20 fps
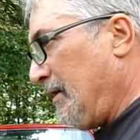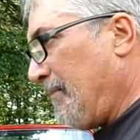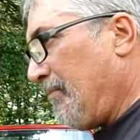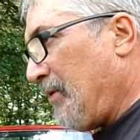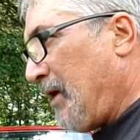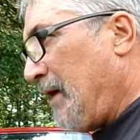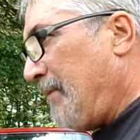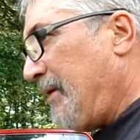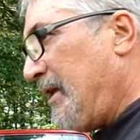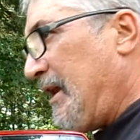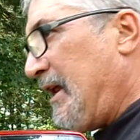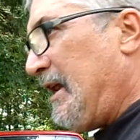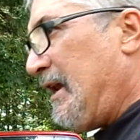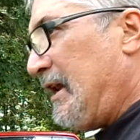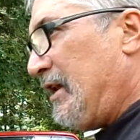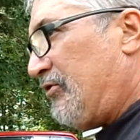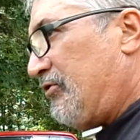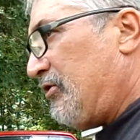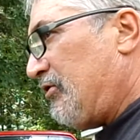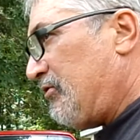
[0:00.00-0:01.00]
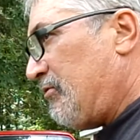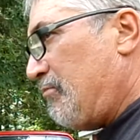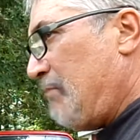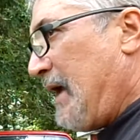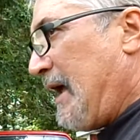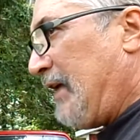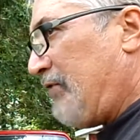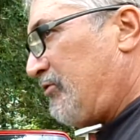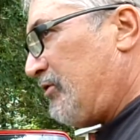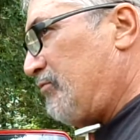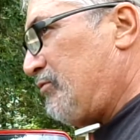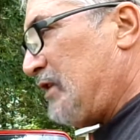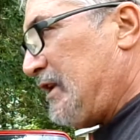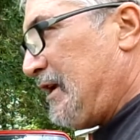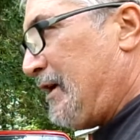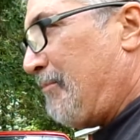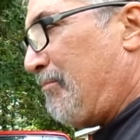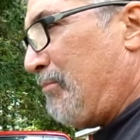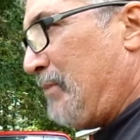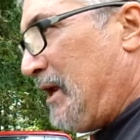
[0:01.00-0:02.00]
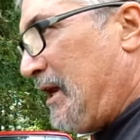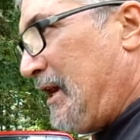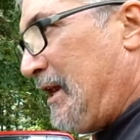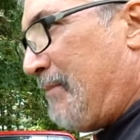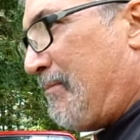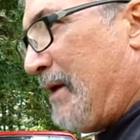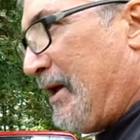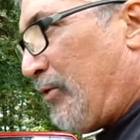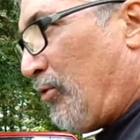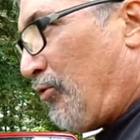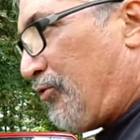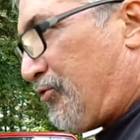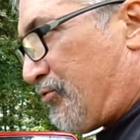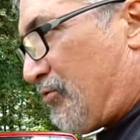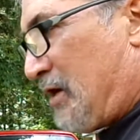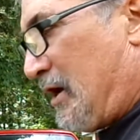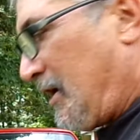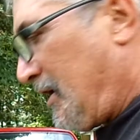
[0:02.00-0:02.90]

I mean, it is just massively a meaty metal truck.